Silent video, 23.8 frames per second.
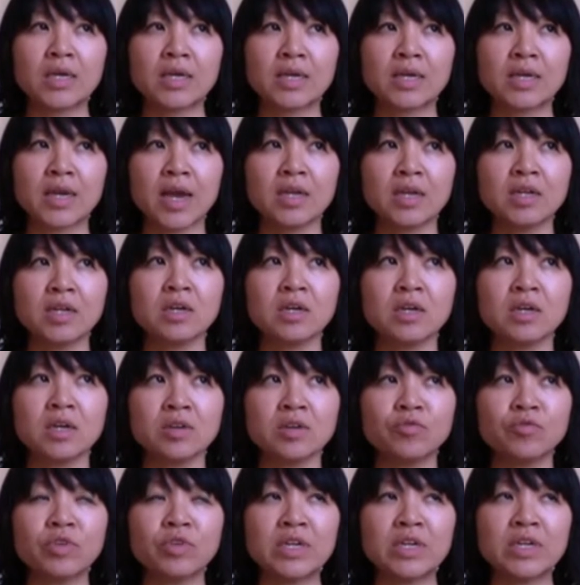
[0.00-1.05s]
Kat and I
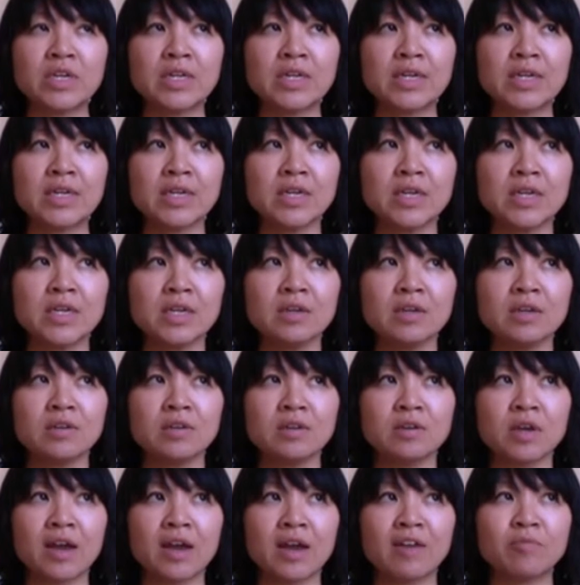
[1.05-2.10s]
really
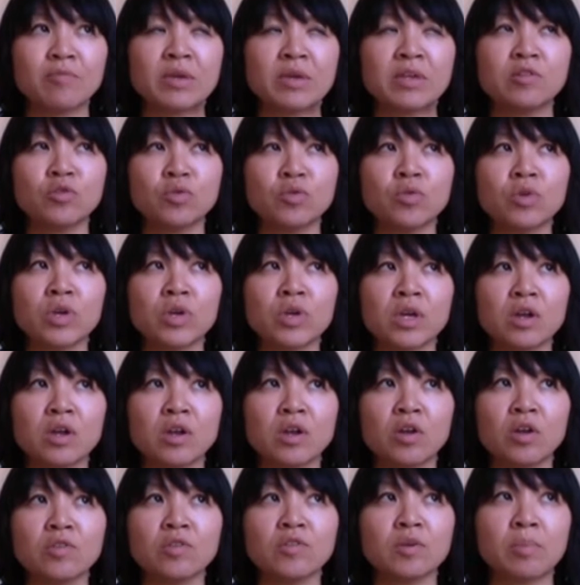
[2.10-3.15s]
have been talking a
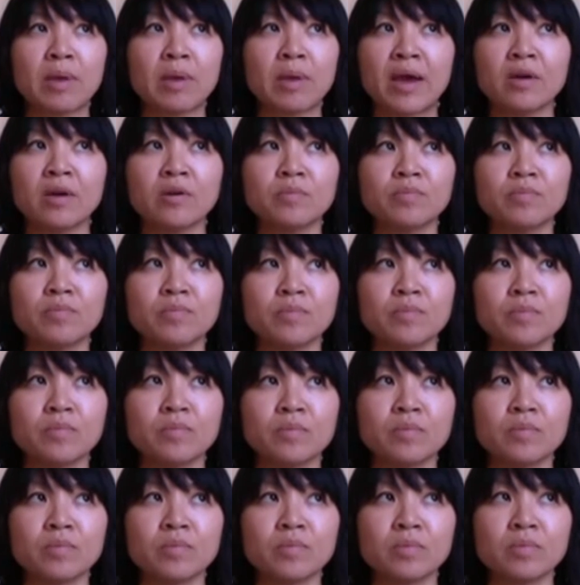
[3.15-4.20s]
lot about
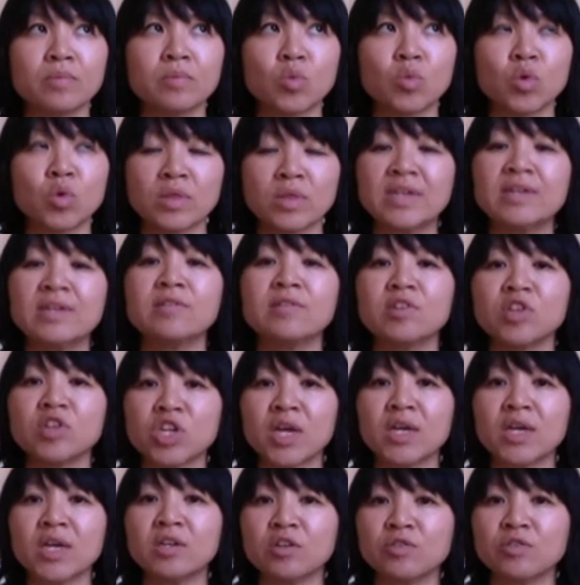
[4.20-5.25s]
what needs to
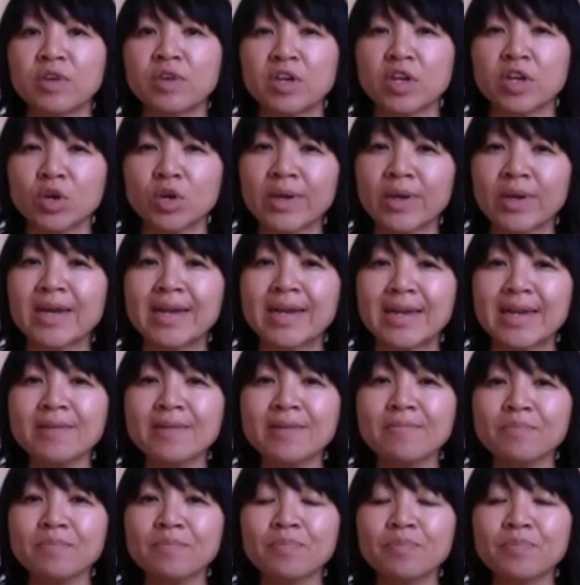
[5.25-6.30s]
change very quickly.